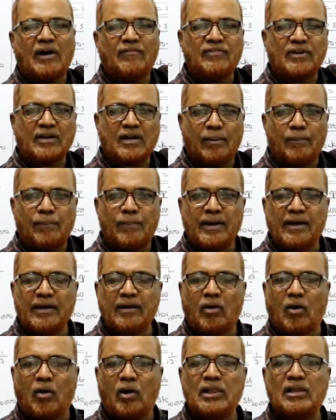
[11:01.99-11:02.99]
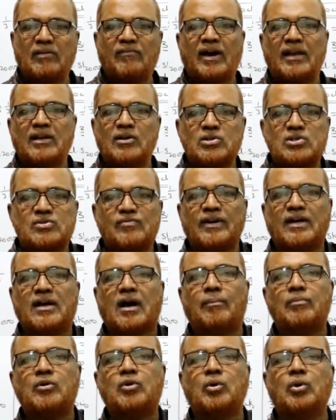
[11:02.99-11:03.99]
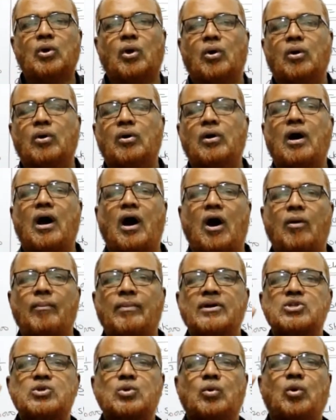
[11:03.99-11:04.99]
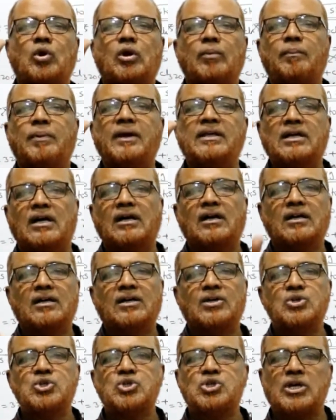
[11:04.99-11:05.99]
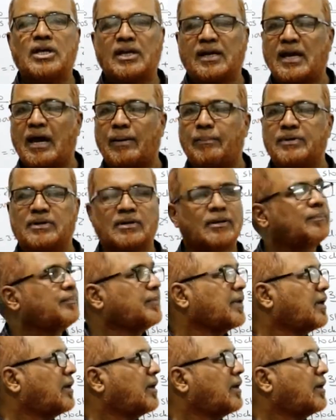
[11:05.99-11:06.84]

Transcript: after computing all the values, we come to know how much would be the share capital.